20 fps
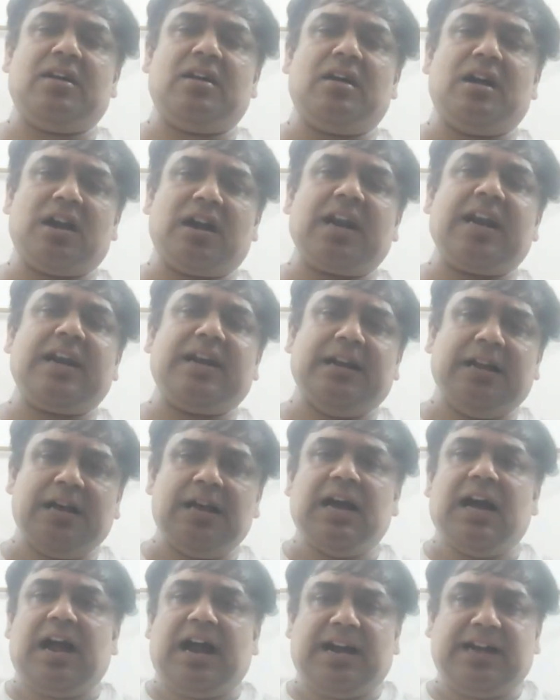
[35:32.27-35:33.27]
Alright,
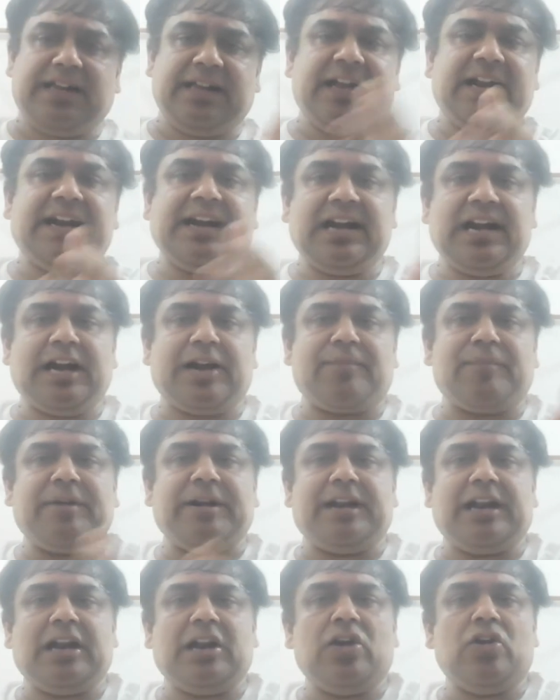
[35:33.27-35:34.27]
at the end, let
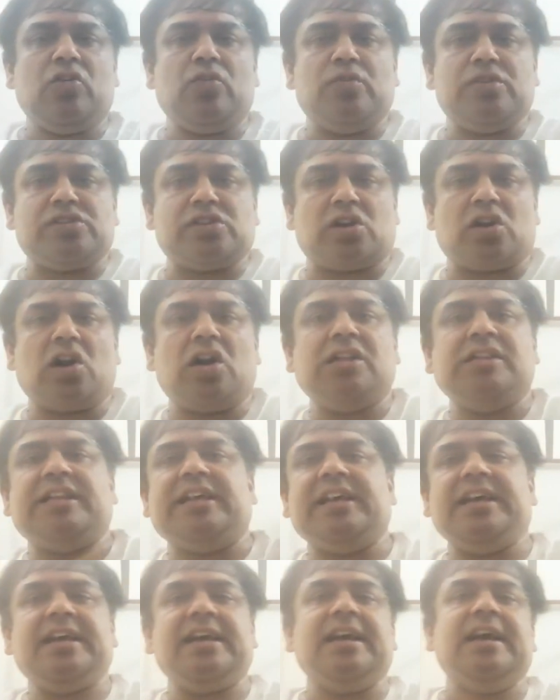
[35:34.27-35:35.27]
me tell you which are all
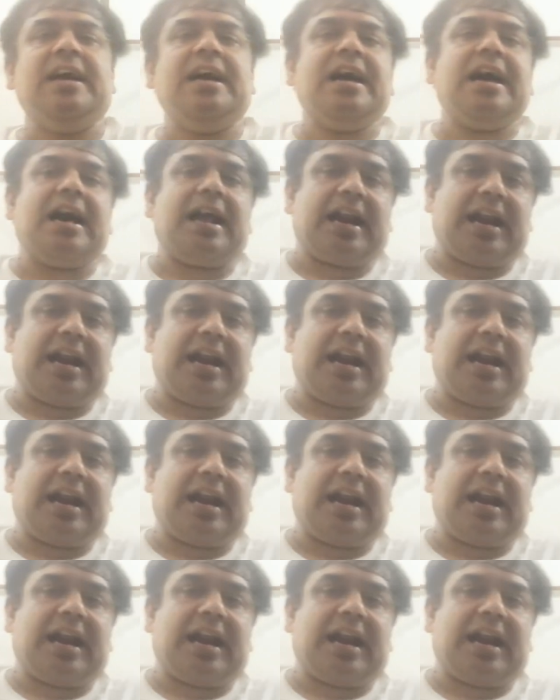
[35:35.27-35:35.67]
the